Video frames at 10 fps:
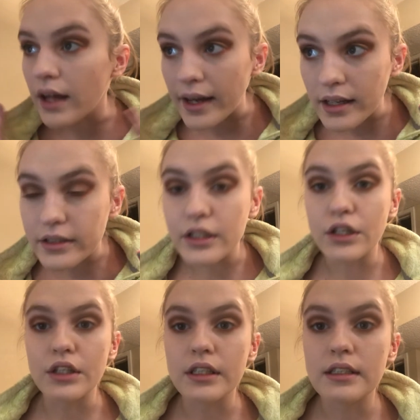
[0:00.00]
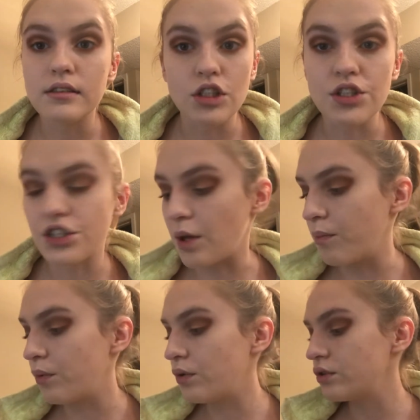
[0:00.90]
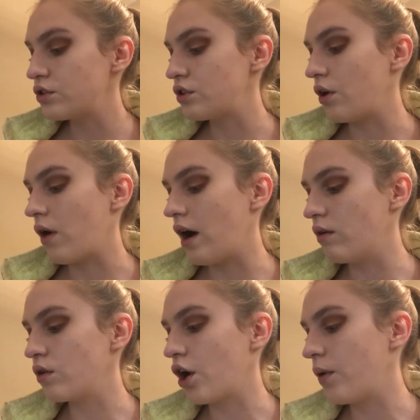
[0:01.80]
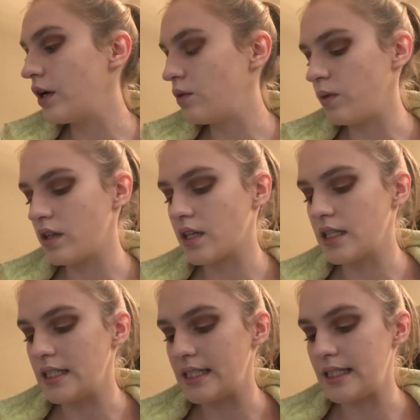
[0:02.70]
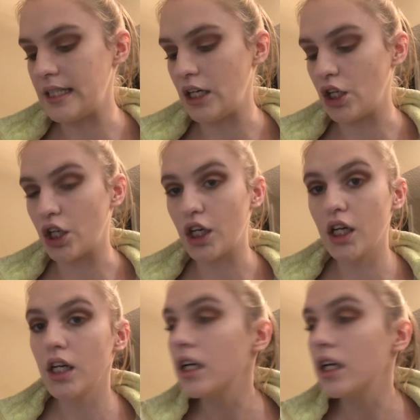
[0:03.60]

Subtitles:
Like, it's literally just simple. So I'll go in with concealer,